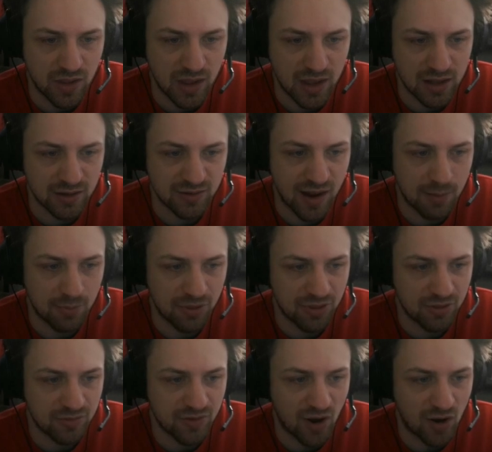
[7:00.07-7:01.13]
in-depth
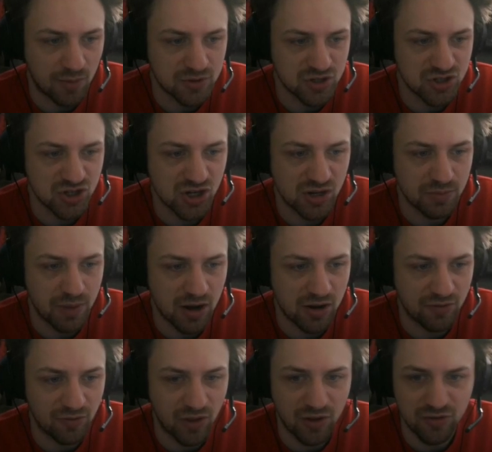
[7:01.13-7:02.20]
Dark Magician
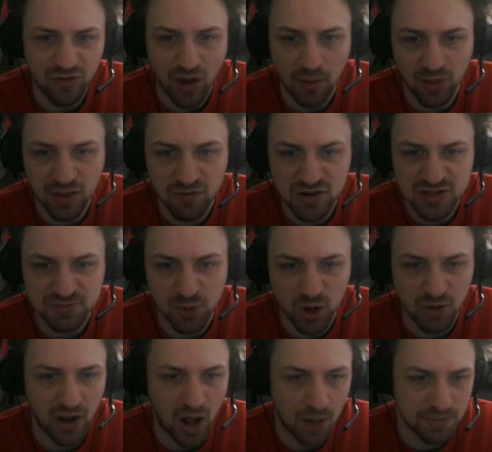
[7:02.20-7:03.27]
competitive list. I believe he spoke
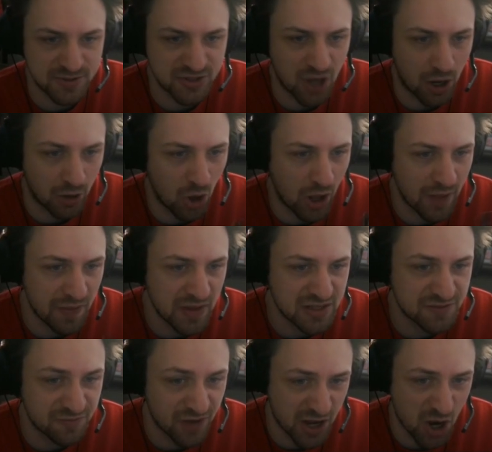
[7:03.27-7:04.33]
about Upstart a lot in this
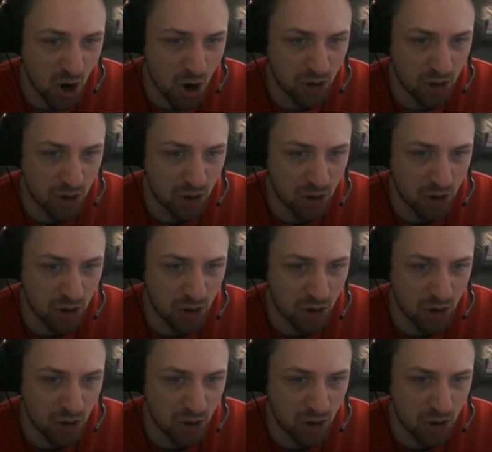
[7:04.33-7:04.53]
video.